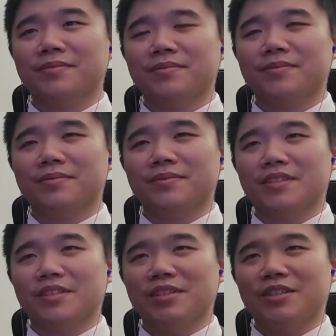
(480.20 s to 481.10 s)
villain?
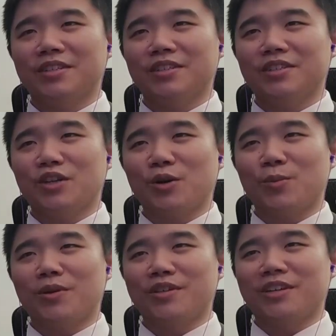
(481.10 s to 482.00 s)
Show
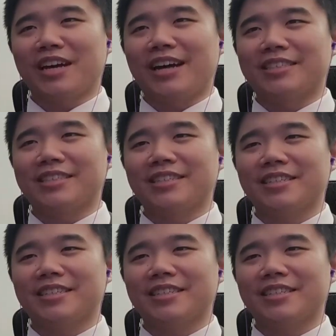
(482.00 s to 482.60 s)
him what you got.